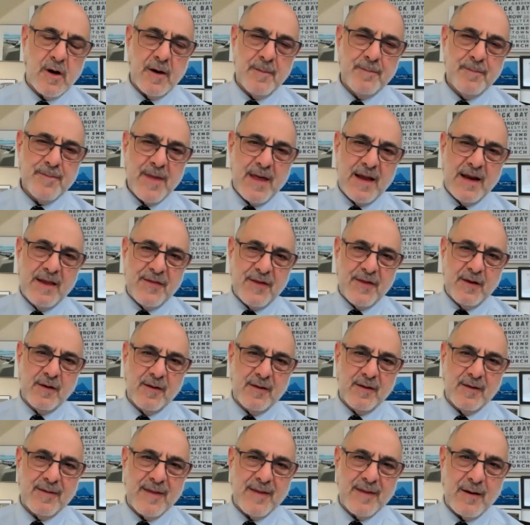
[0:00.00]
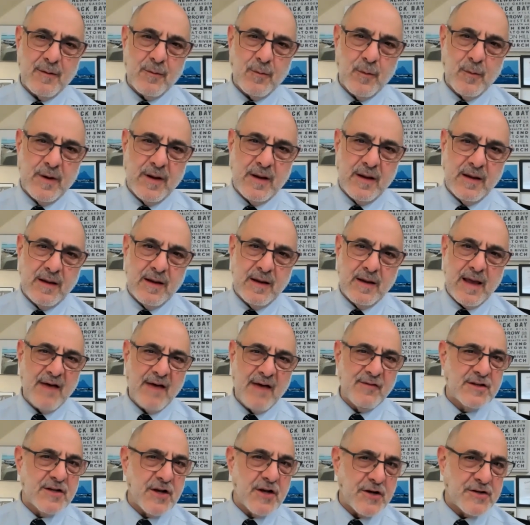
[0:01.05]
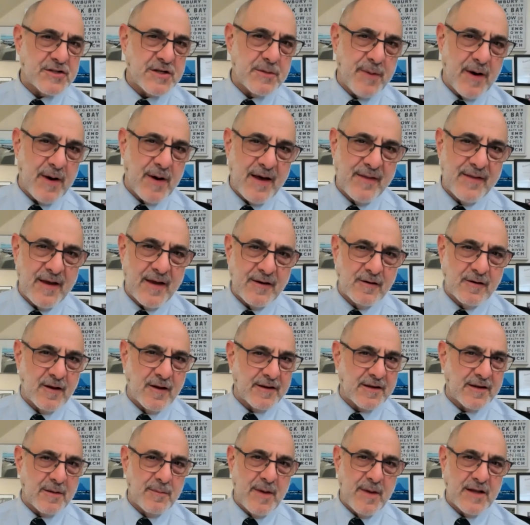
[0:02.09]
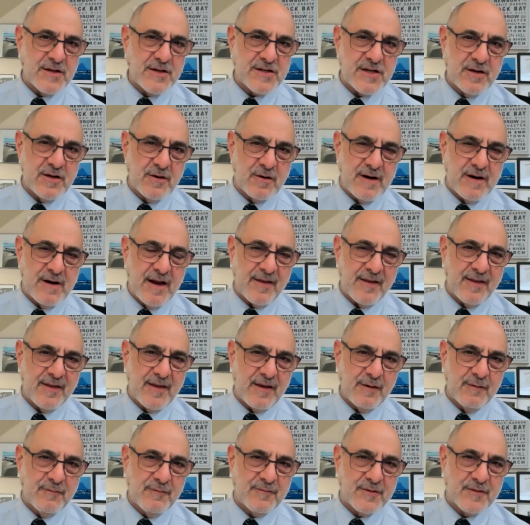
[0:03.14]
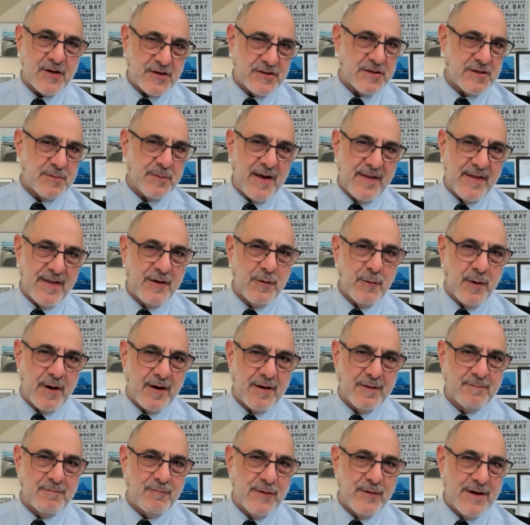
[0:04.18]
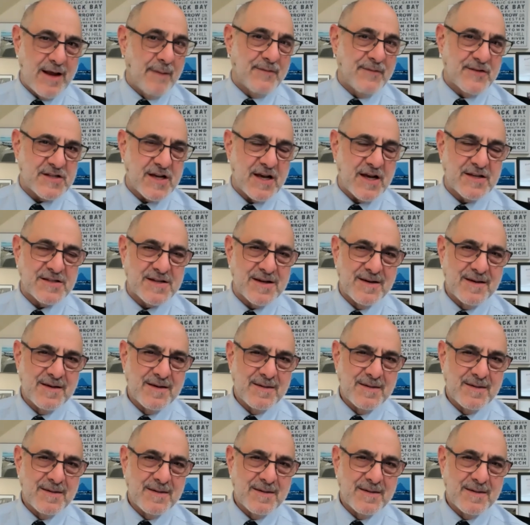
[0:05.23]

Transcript: um, anything that we haven't touched upon that you'd like to mention, or anything that you've touched upon that you want to reemphasize?